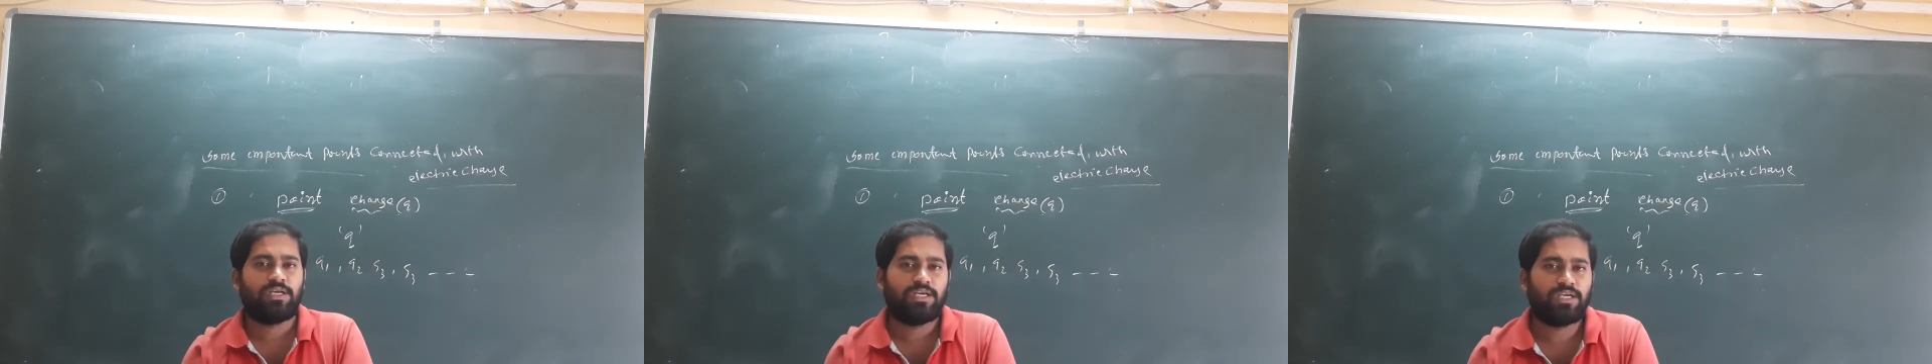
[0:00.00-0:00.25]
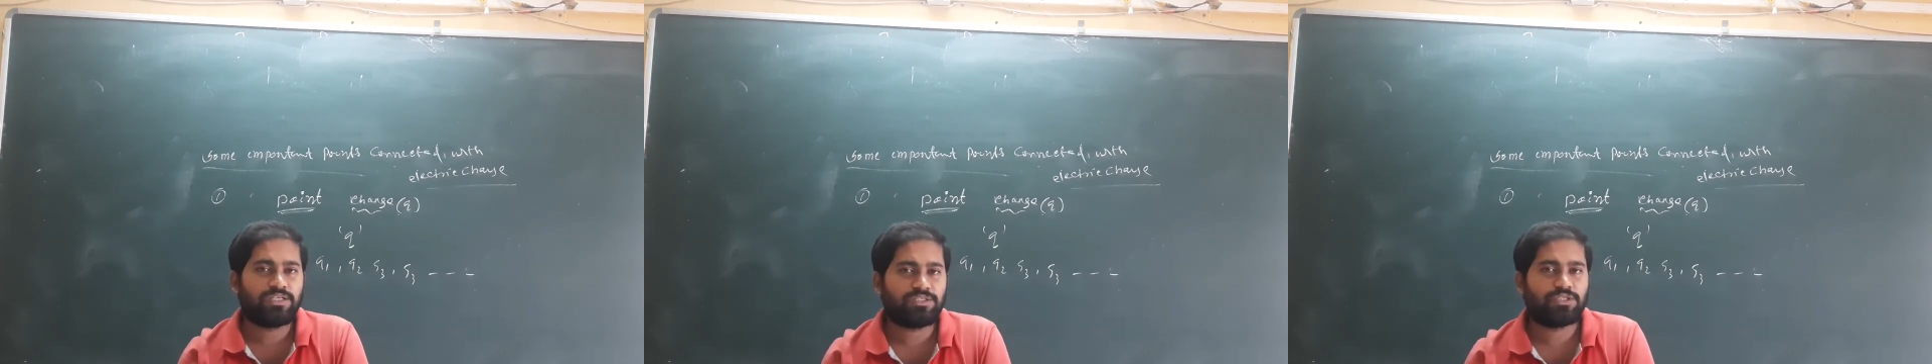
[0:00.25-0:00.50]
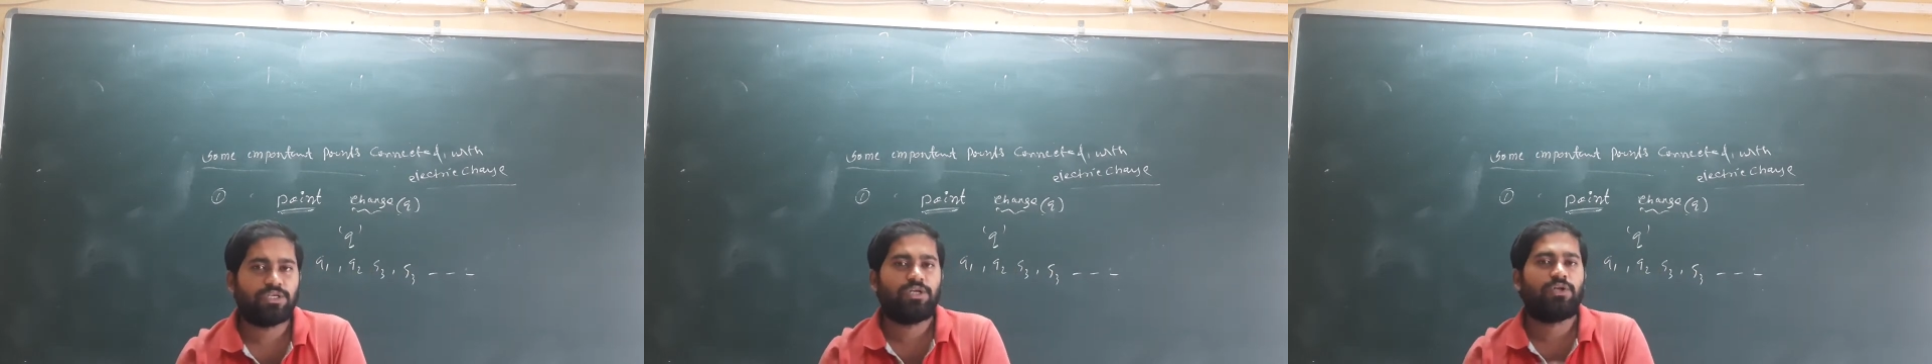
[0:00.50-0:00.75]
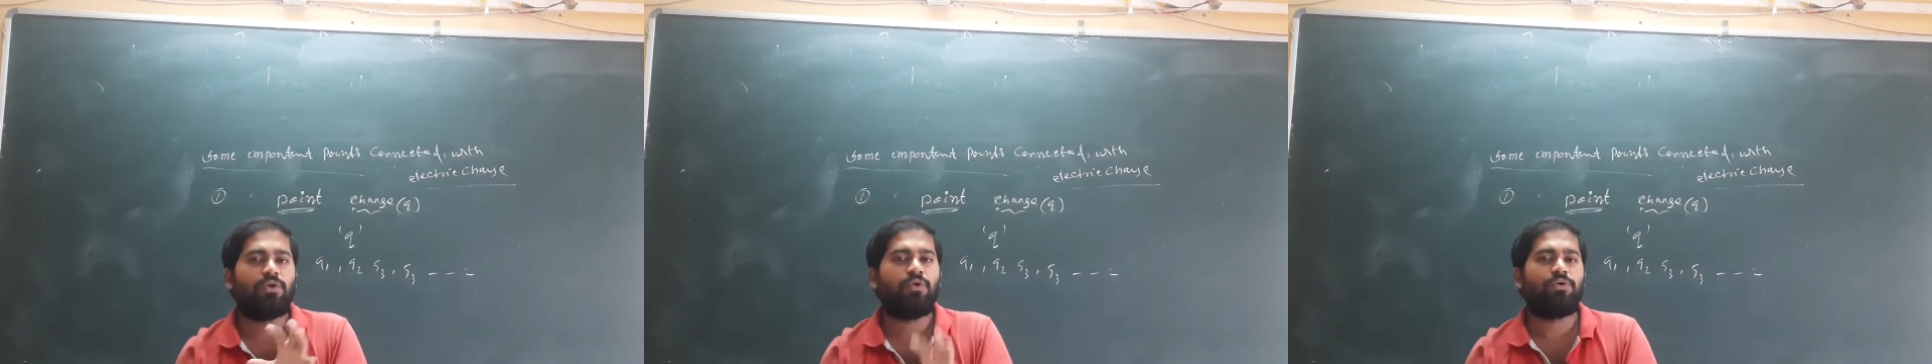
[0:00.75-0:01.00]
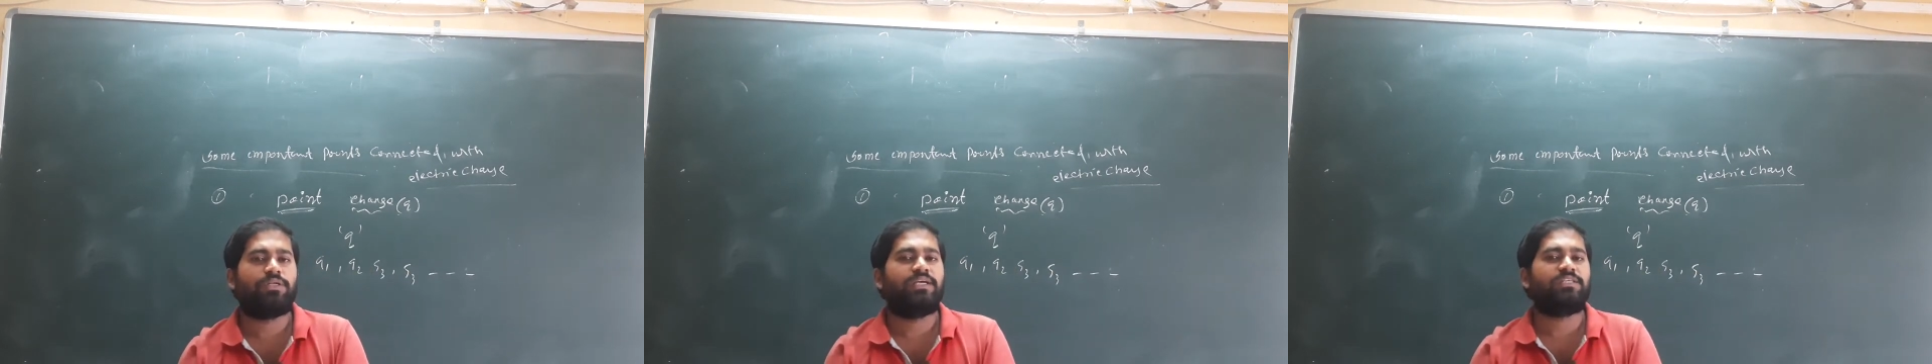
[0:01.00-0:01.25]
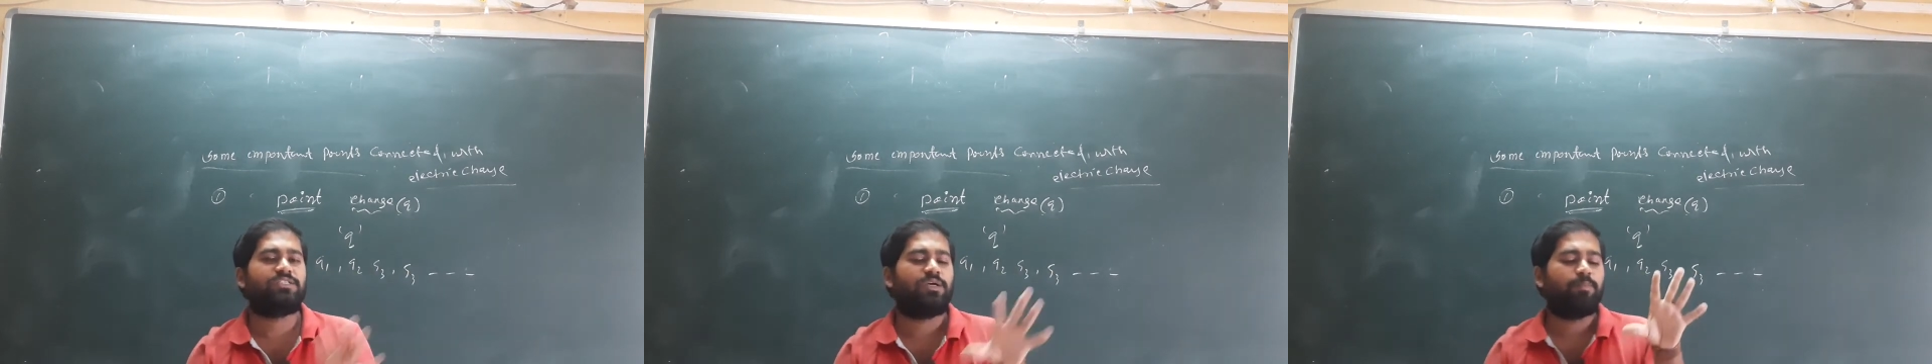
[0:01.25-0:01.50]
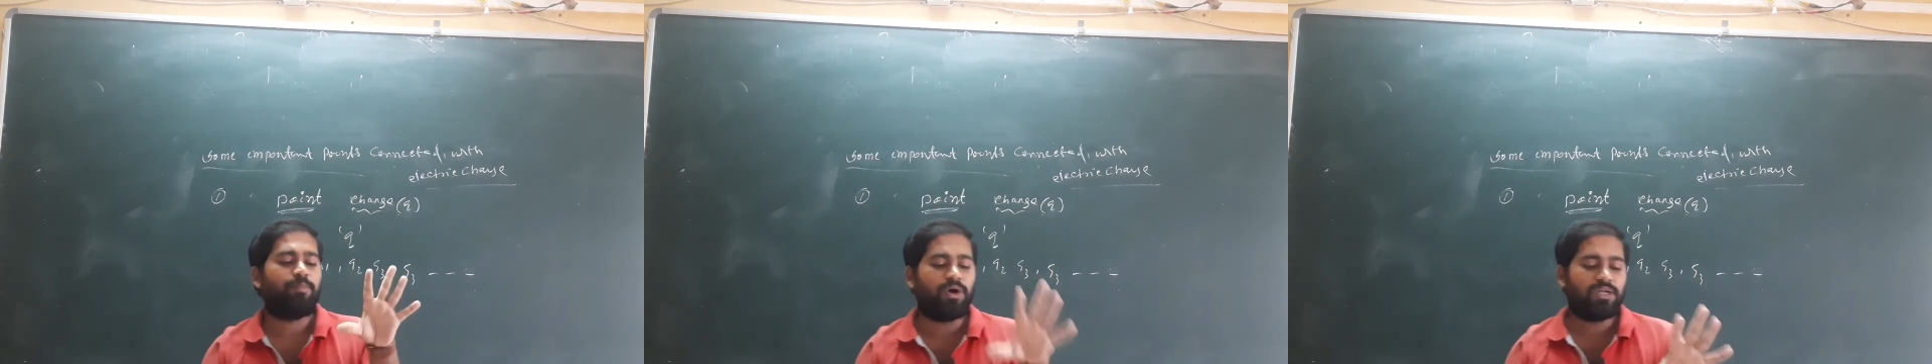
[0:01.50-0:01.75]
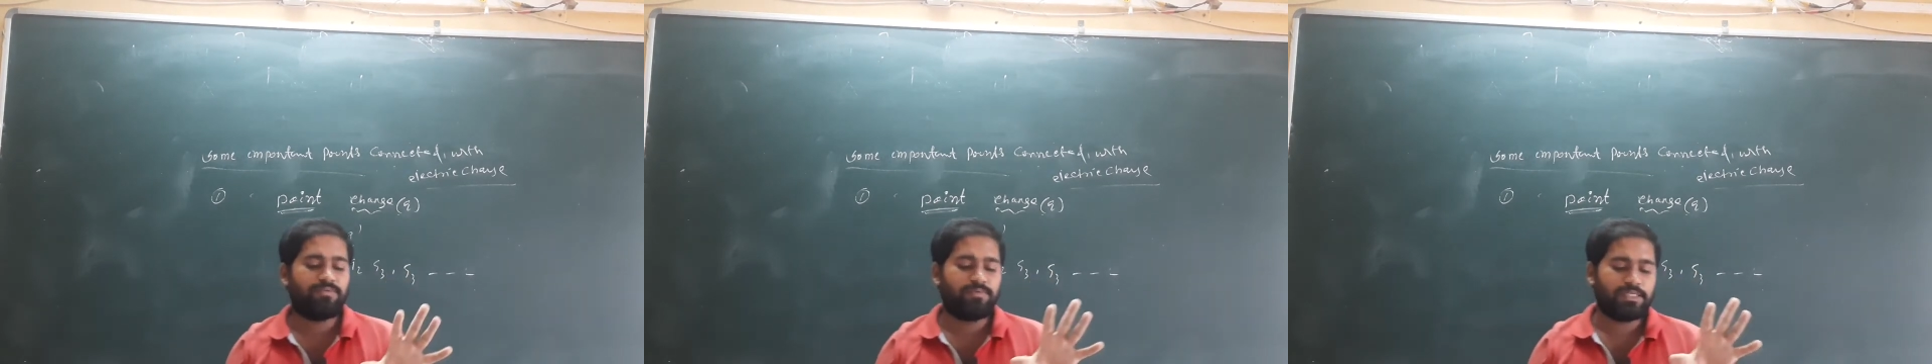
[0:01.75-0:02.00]
is known as
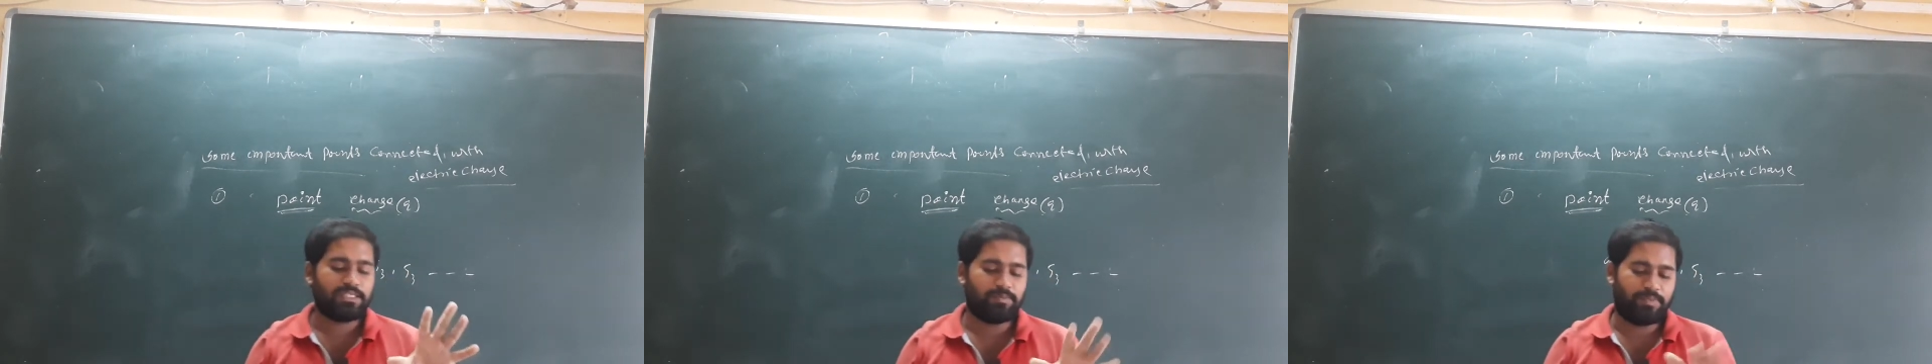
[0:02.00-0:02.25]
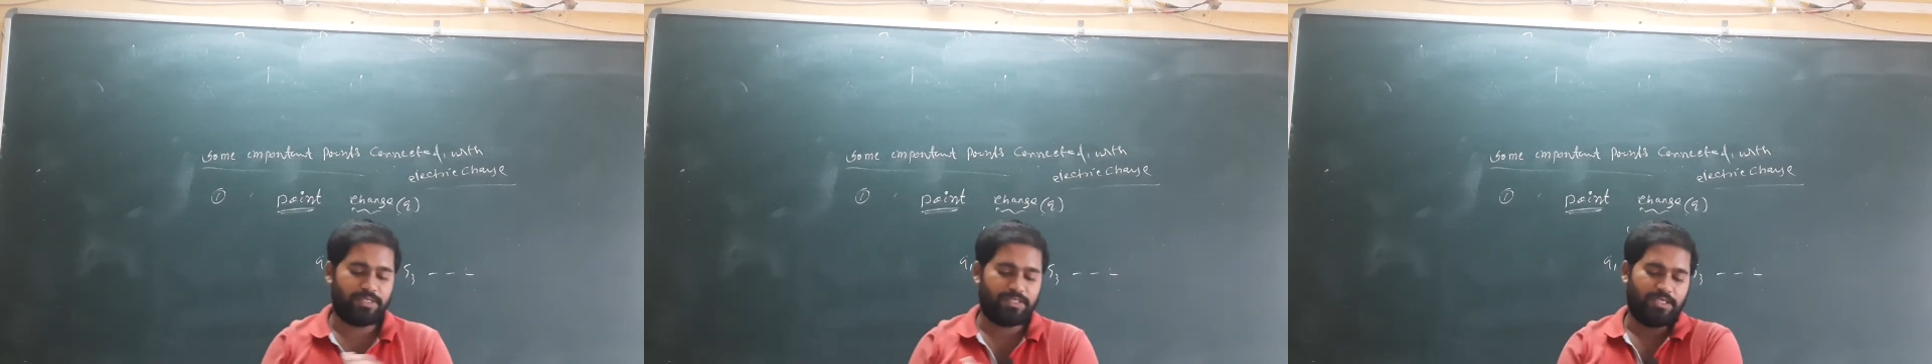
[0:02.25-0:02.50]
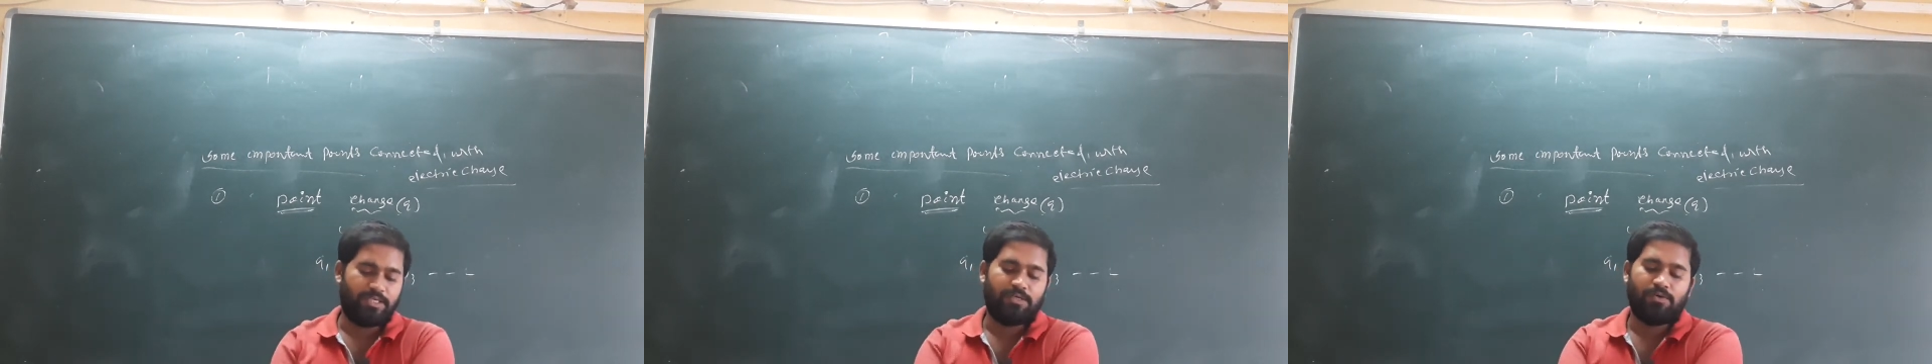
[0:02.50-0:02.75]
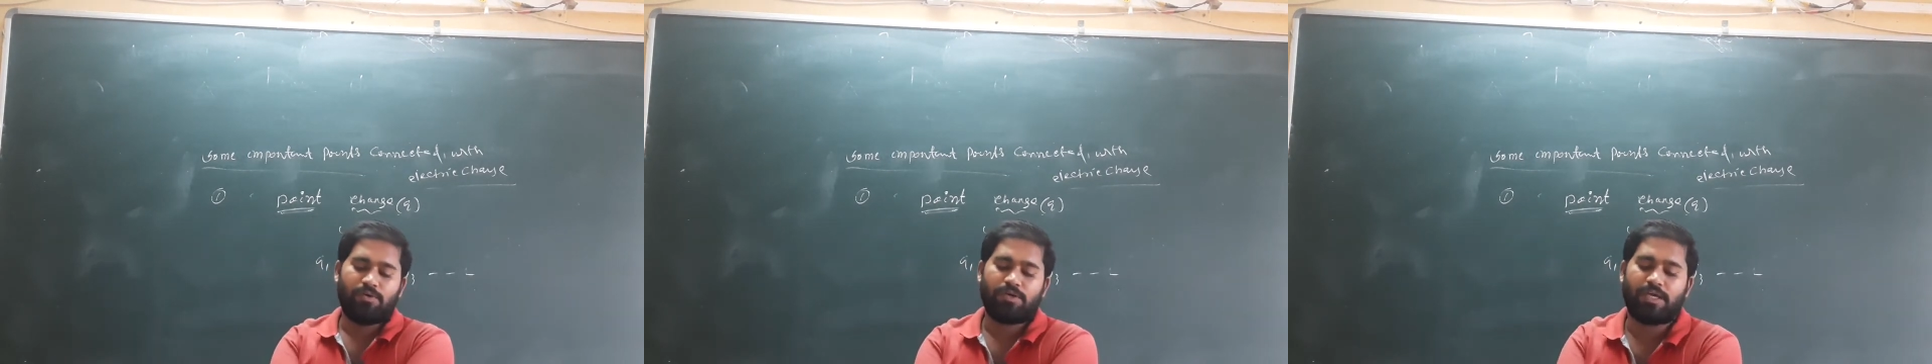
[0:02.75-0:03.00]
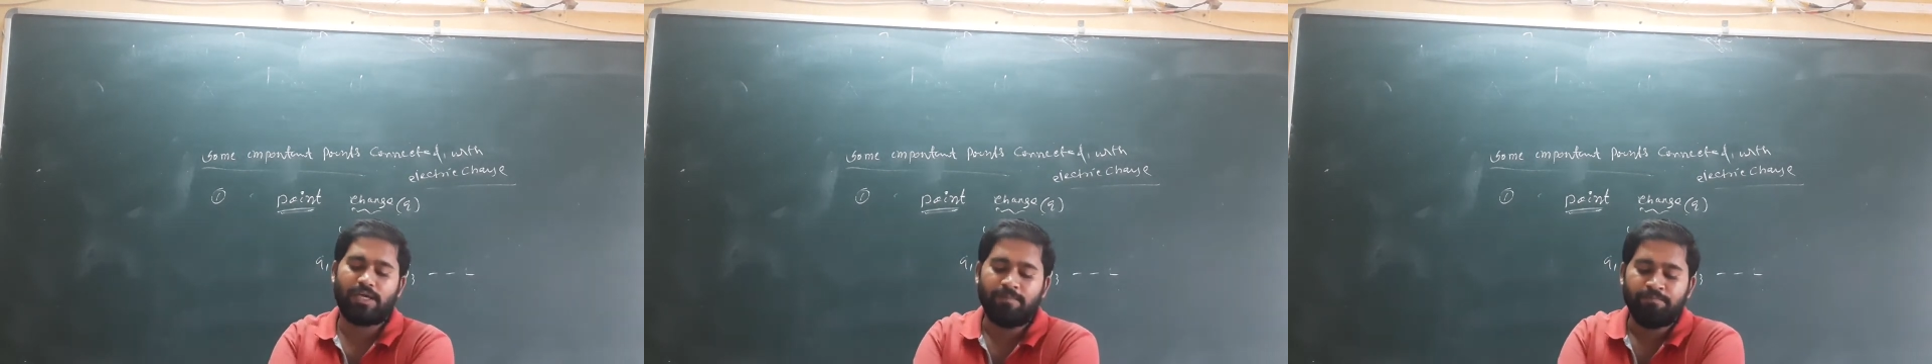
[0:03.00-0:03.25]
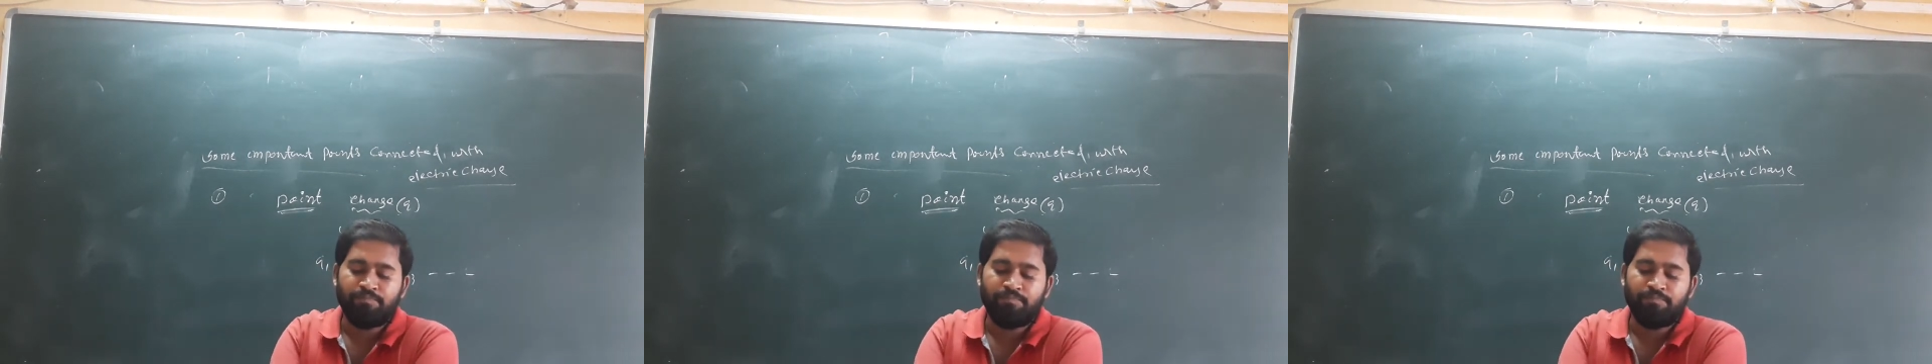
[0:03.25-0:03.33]
permittivity. Okay.